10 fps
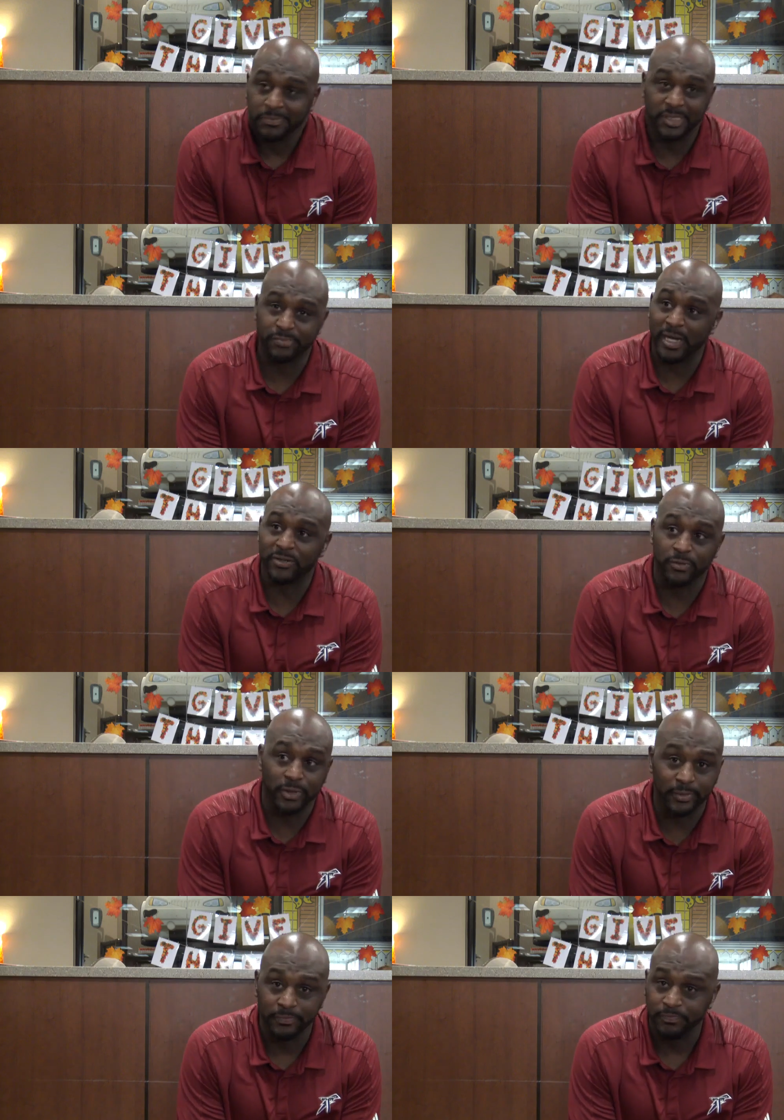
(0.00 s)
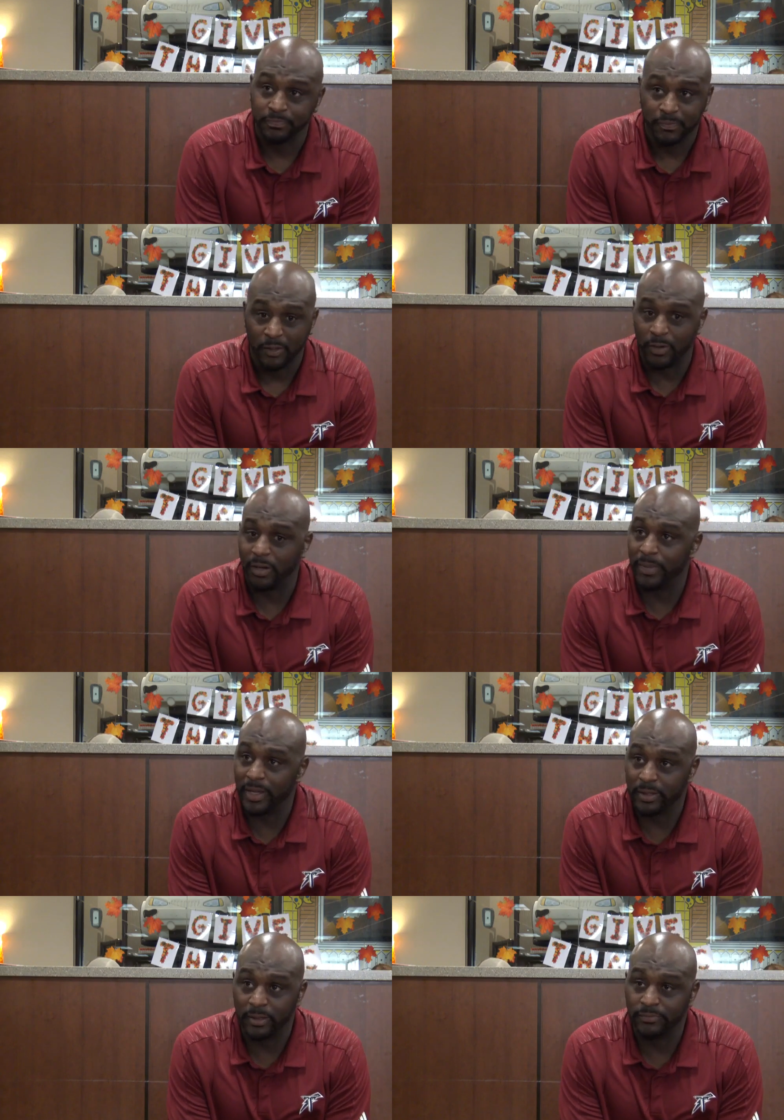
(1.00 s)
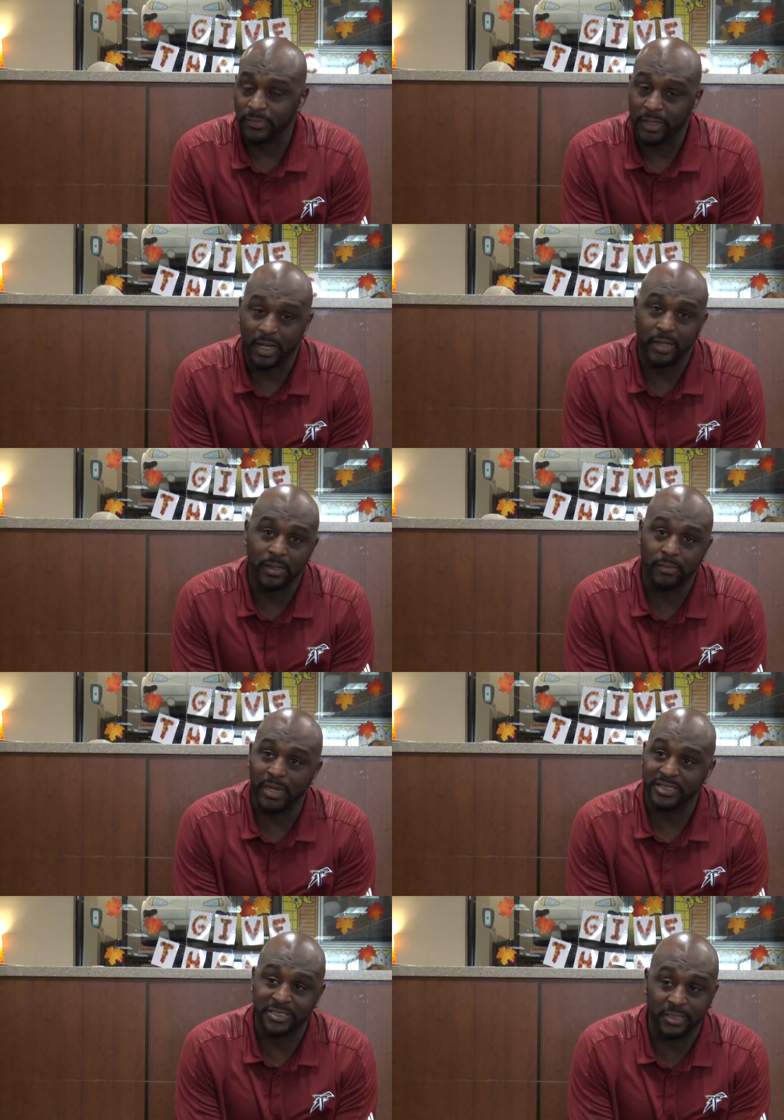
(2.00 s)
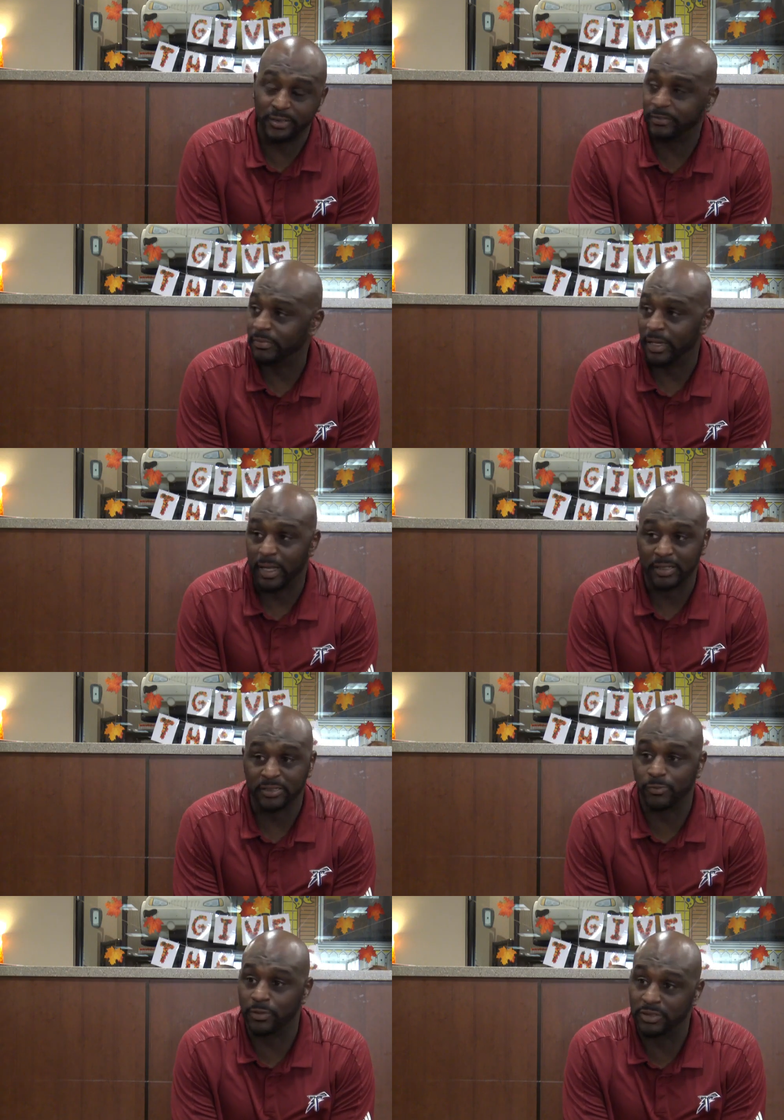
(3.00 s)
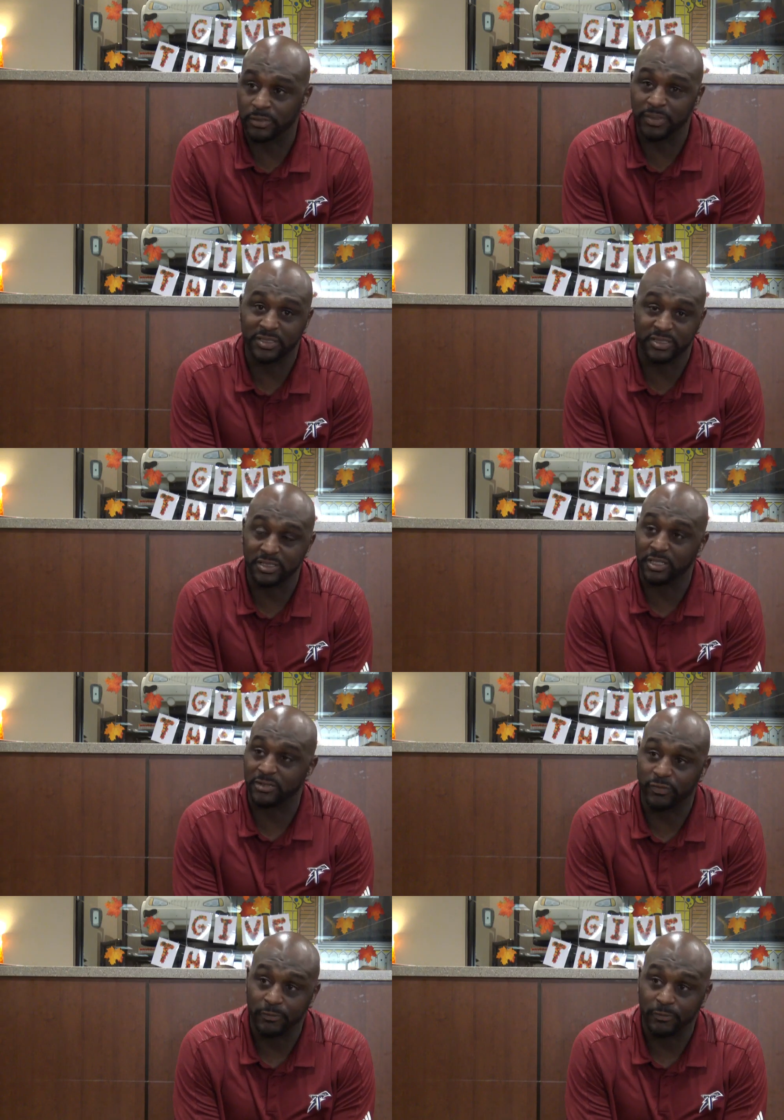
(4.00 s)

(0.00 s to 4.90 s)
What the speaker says: It's my dream. I'm at here, and I love my city, and I just want us to be successful.